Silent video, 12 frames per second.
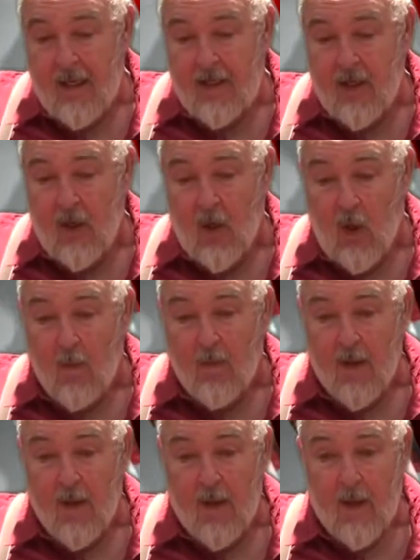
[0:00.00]
to
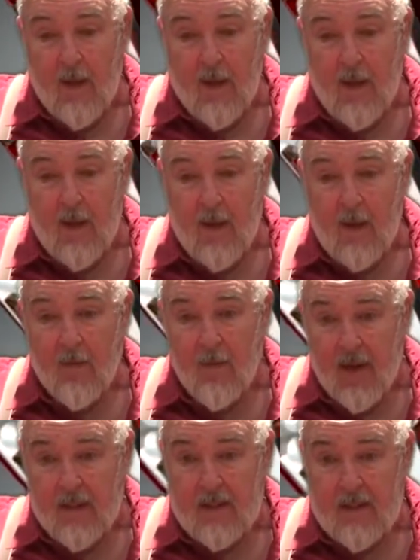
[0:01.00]
open
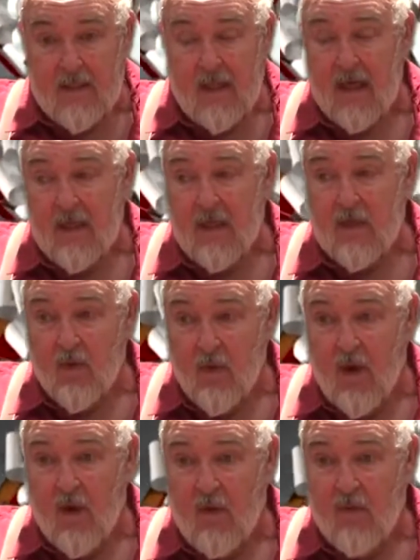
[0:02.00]
presents on the
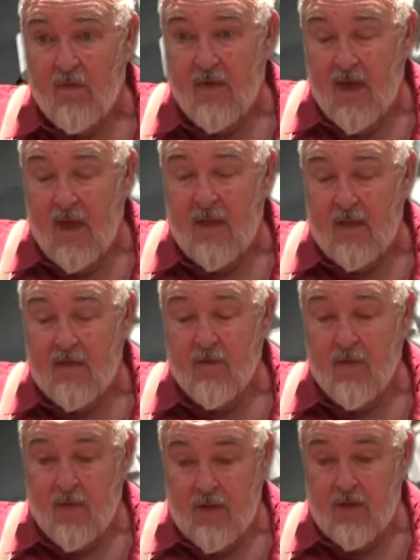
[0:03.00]
12 days of
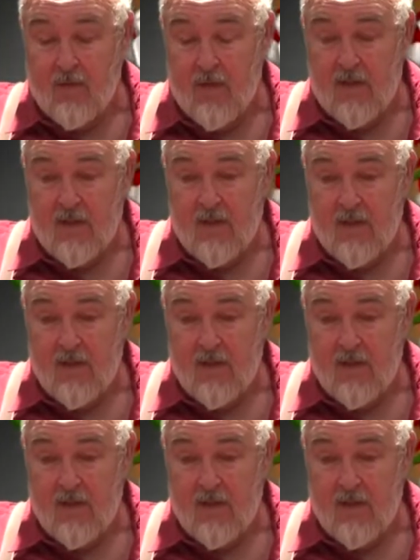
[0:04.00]
Christmas.